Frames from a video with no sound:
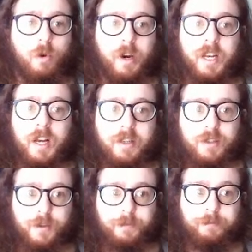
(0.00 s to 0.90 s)

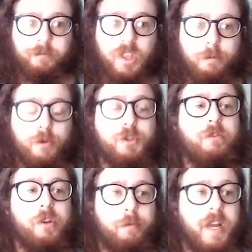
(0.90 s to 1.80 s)
organized, most
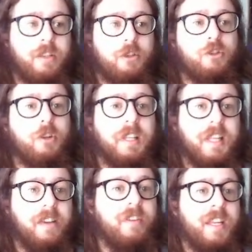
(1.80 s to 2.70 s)
of your pages should
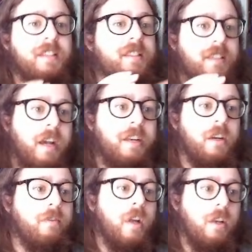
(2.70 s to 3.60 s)
live inside
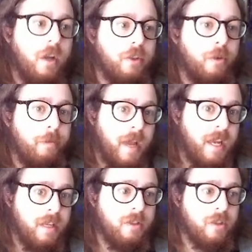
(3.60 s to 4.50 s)
of another
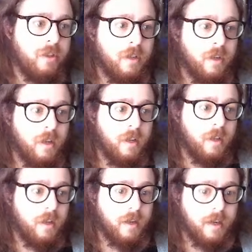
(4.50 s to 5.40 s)
page.
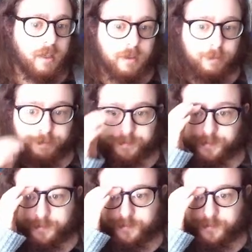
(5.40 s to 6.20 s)
Um,